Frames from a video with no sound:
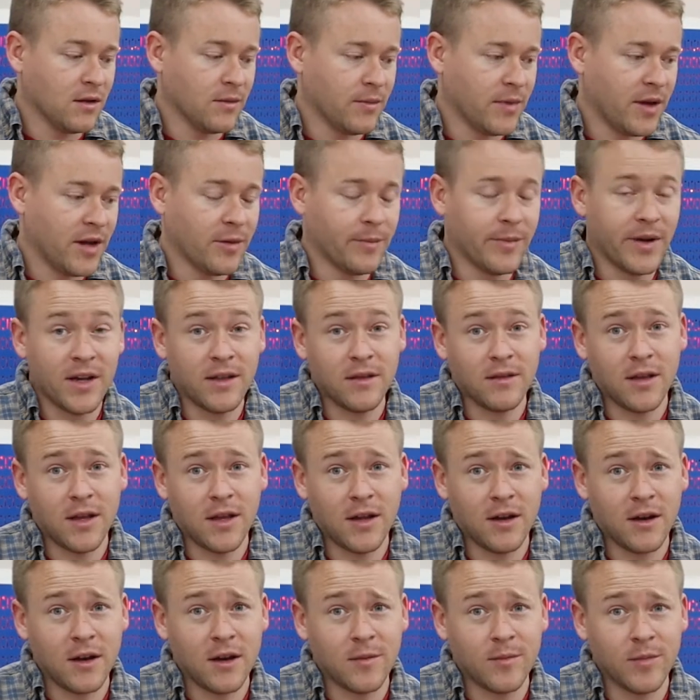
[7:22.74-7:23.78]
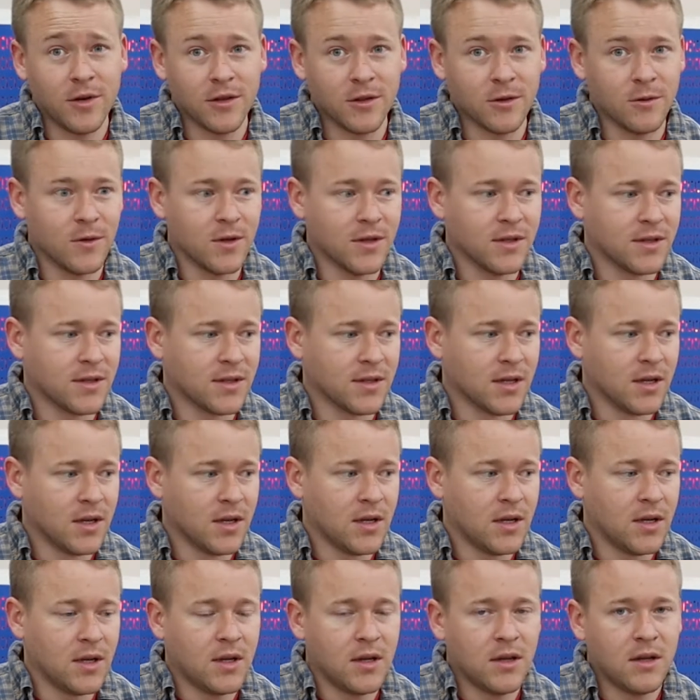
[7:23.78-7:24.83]
how bad they are, but the ones
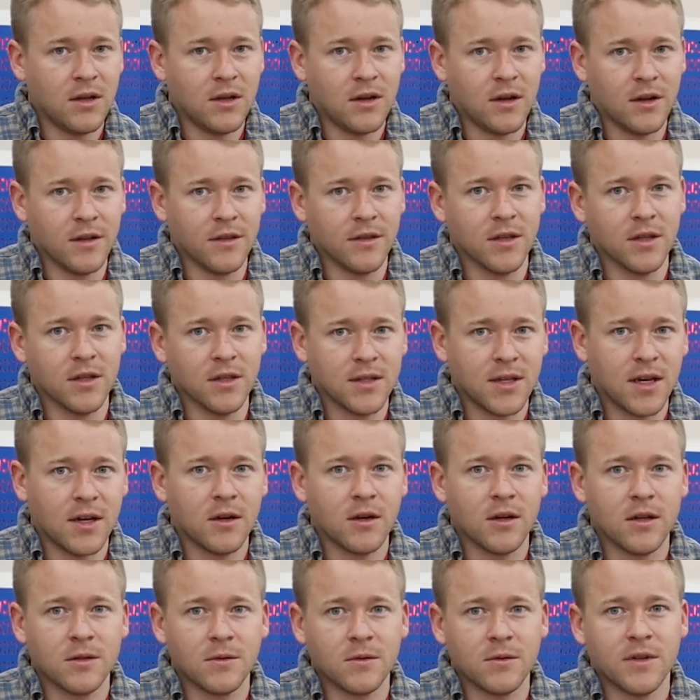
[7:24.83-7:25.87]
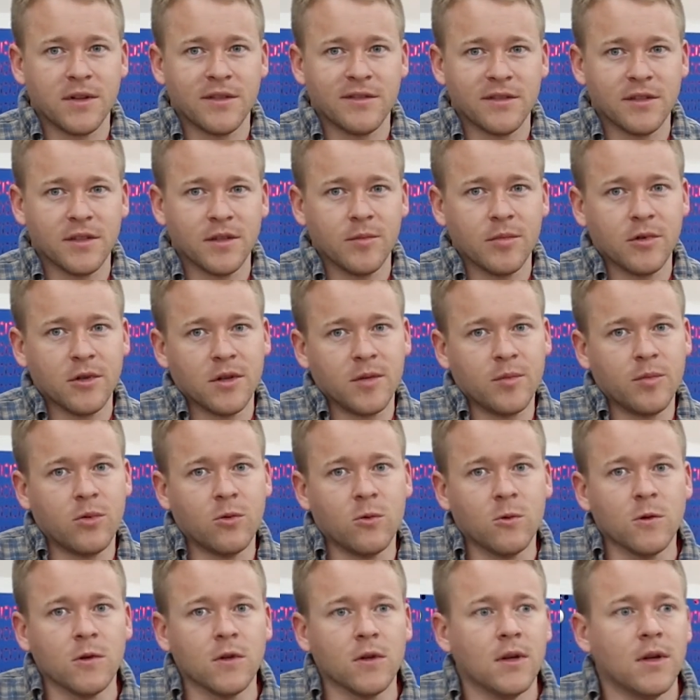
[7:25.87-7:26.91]
on the tie rods are definitely pretty
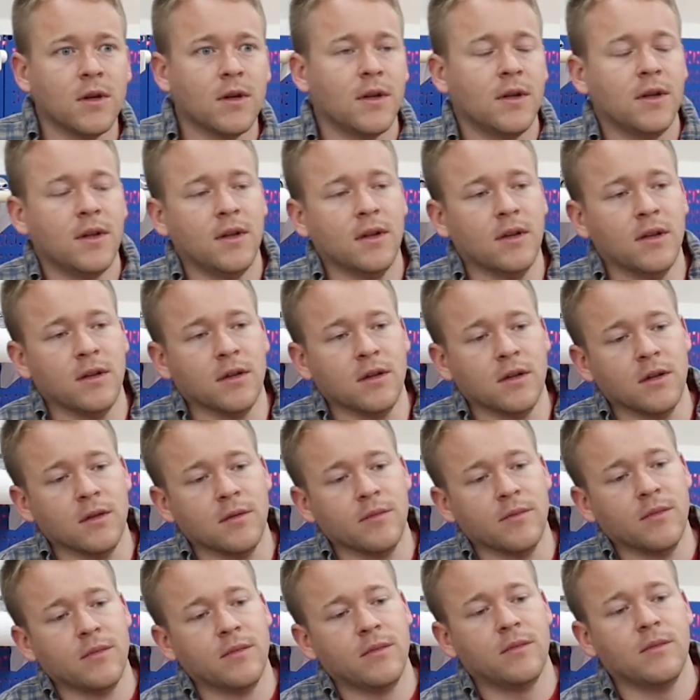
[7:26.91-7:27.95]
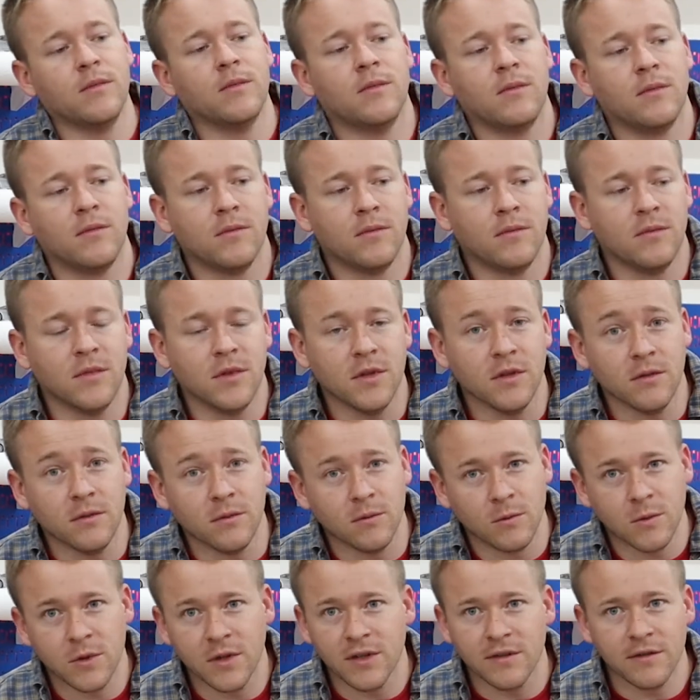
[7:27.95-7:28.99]
poor.
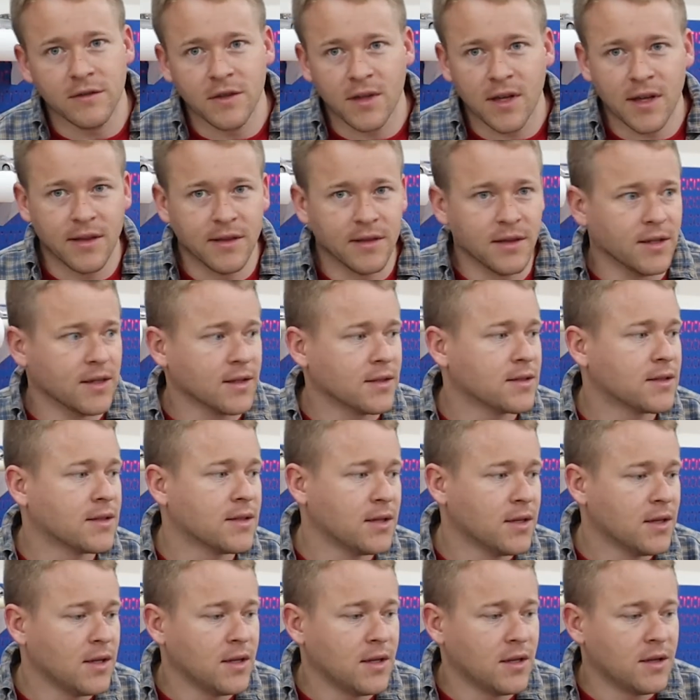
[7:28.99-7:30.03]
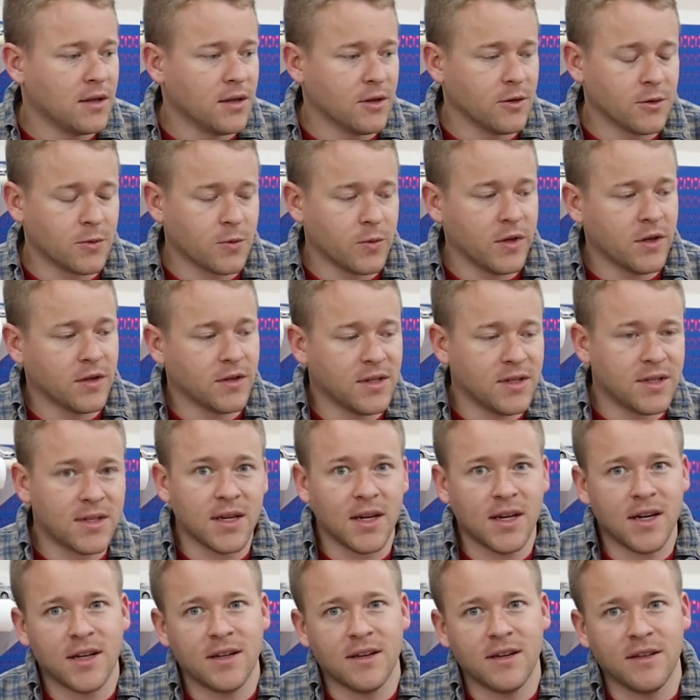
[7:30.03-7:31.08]
The end links. It was weird, this
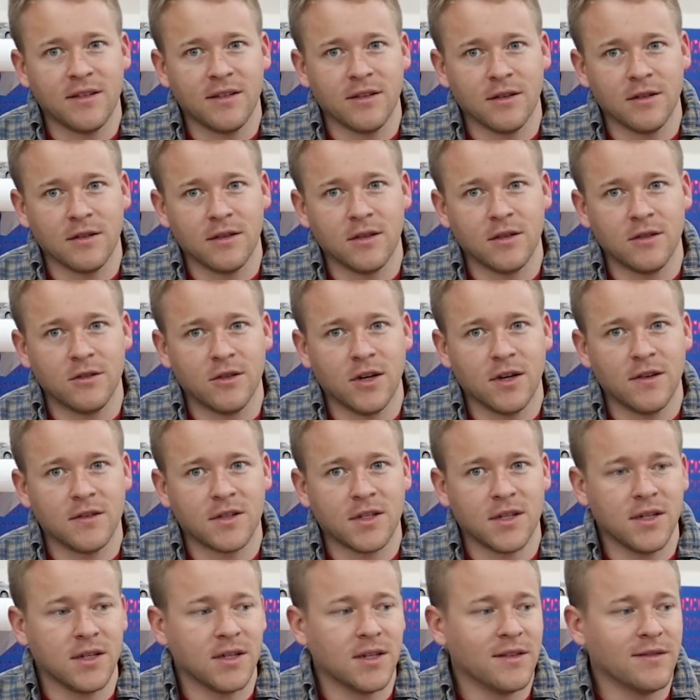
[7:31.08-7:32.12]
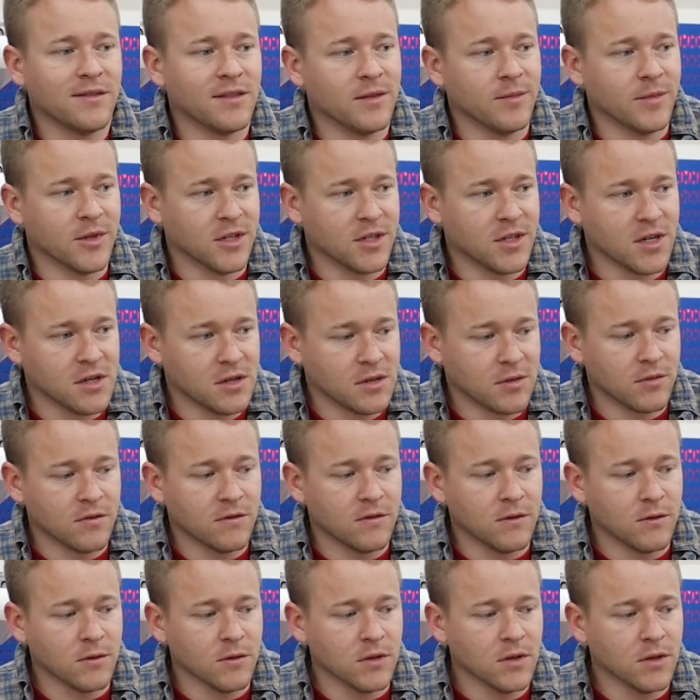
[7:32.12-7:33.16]
side of it, the driver's side had definitely been changed
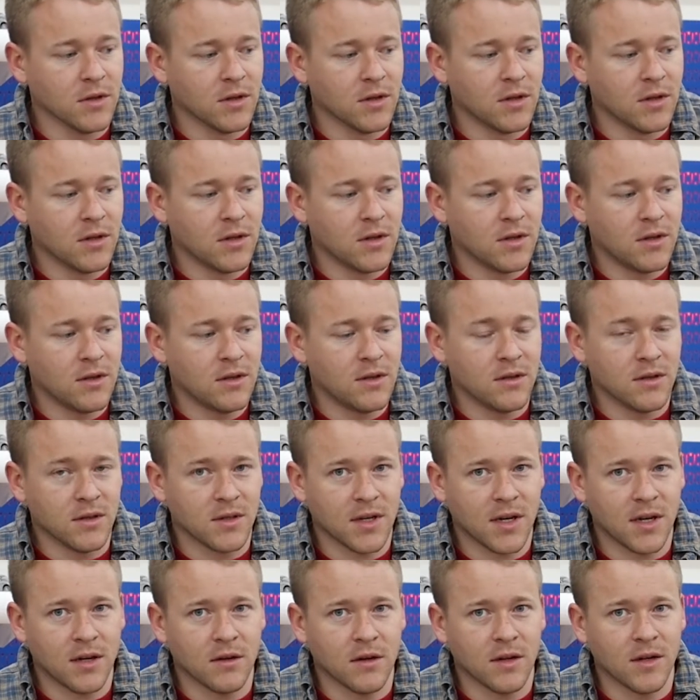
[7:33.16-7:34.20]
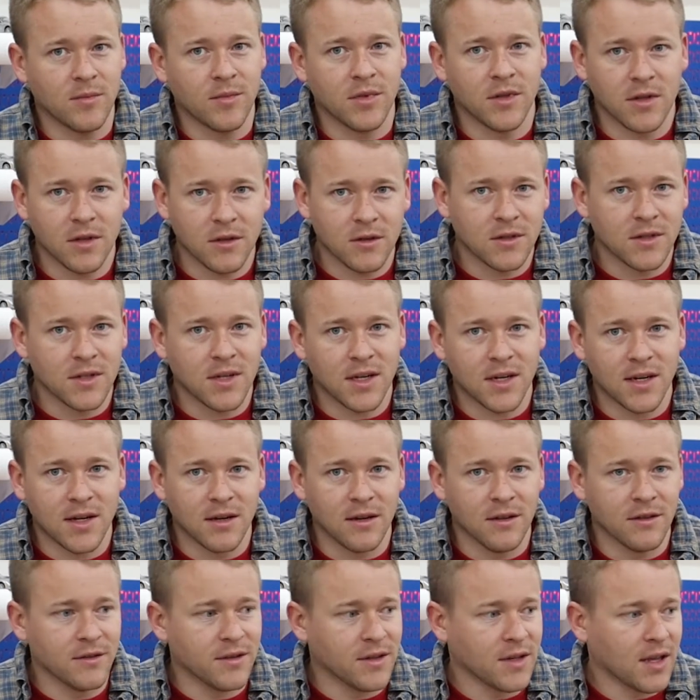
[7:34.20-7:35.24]
before, the tie rod, but the other side
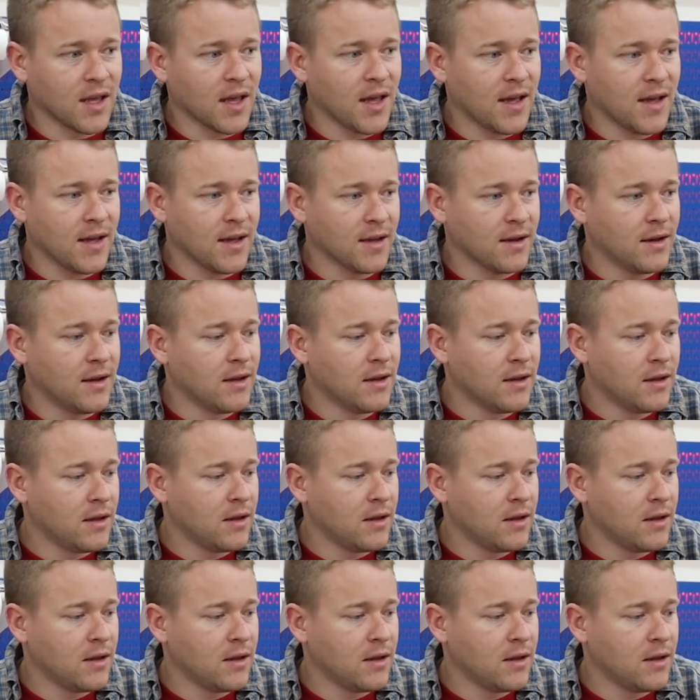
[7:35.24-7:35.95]
I don't think had.